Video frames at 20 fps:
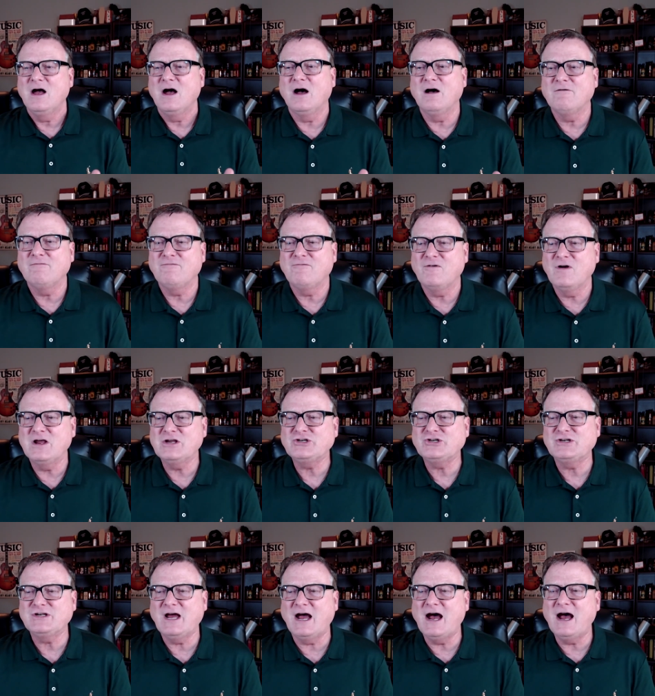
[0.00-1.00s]
of
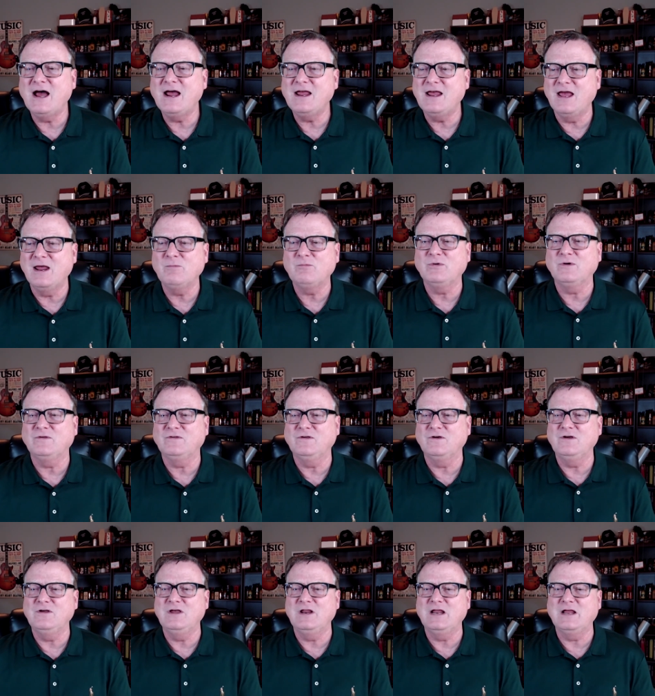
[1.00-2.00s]
fresh Thai and
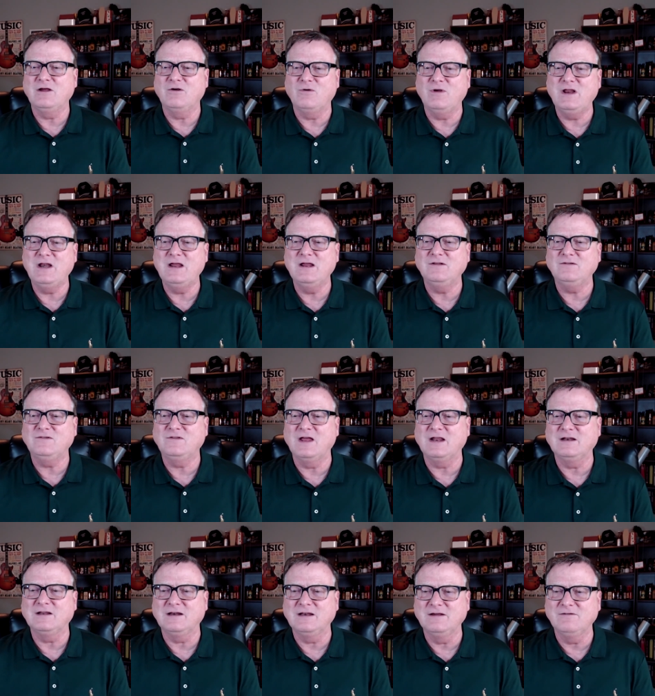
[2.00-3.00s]
Brazilian ingredients
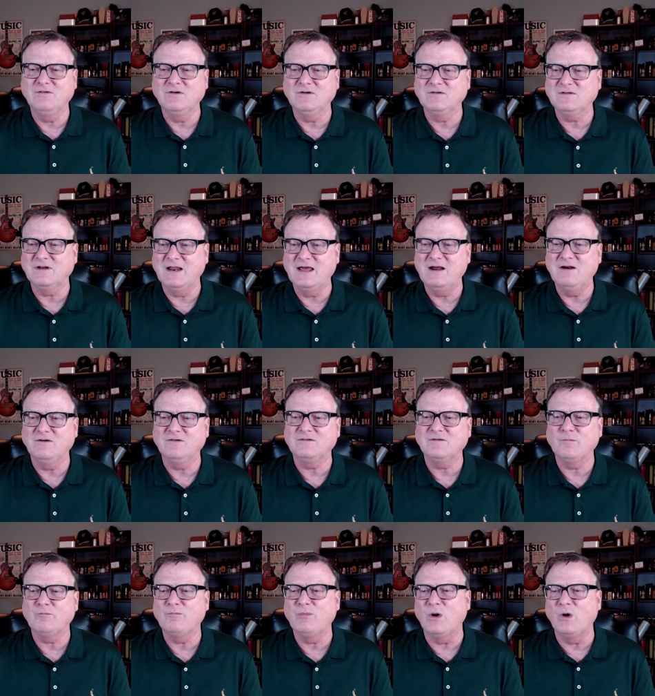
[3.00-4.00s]
that delivers layers
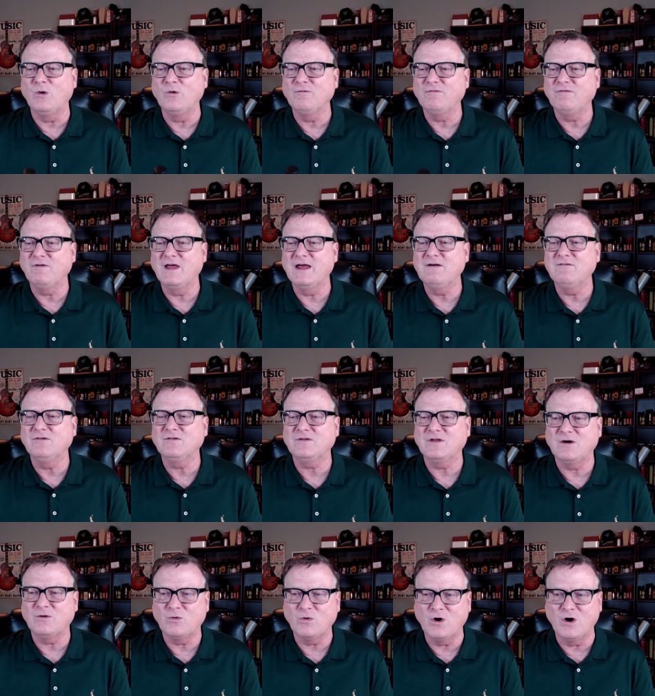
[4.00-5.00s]
of bold flavors
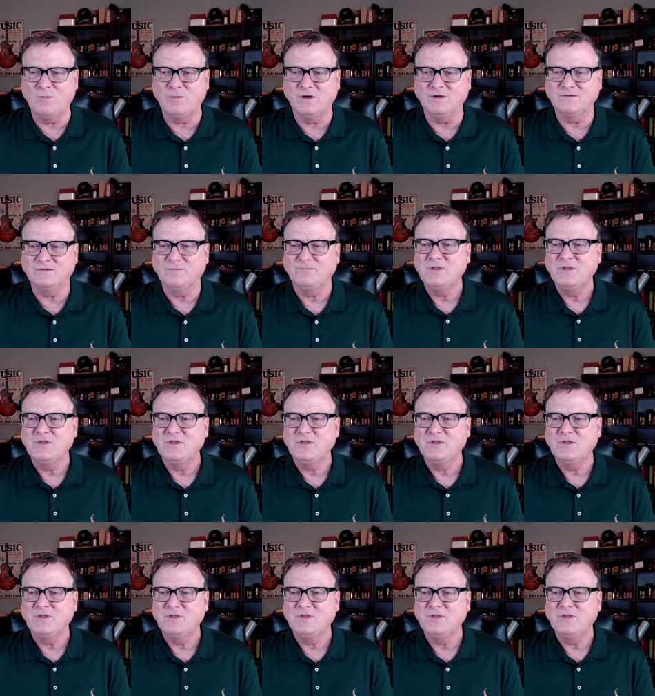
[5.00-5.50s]
and aromas.